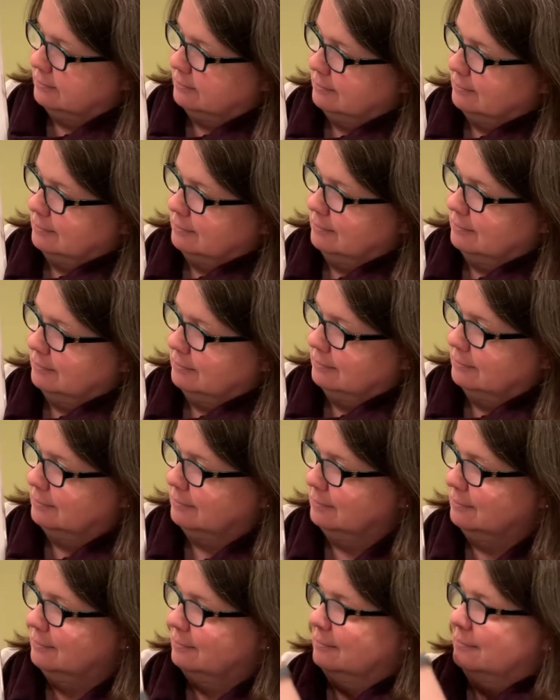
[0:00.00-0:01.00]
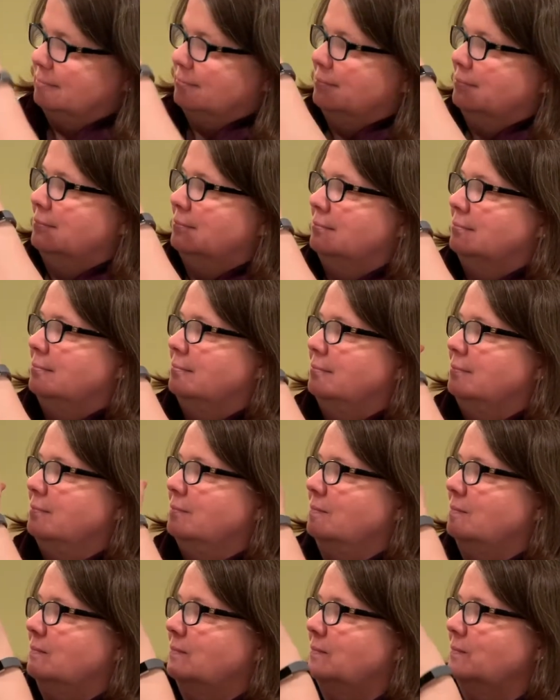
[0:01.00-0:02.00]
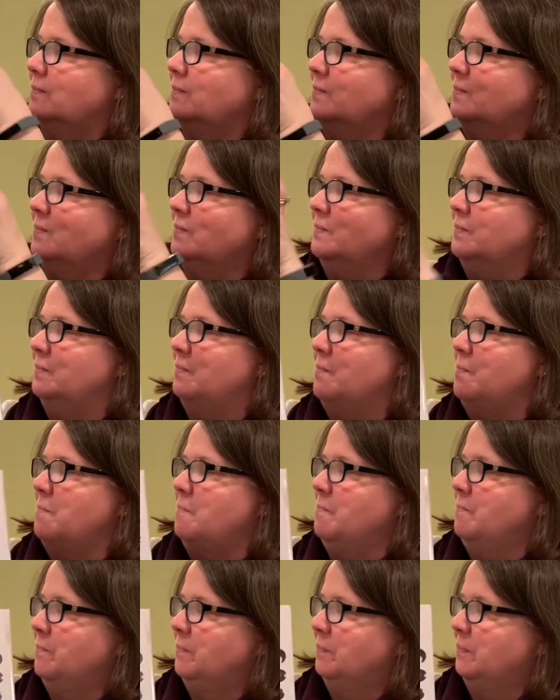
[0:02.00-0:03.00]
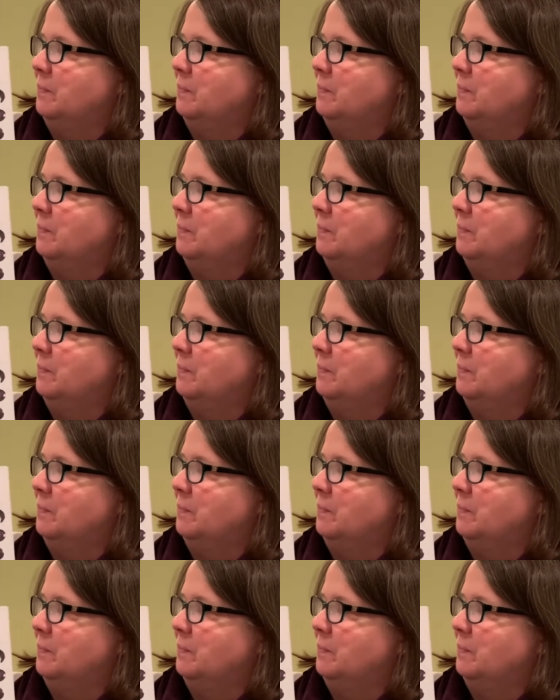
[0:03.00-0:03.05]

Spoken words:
No one is speaking in this clip.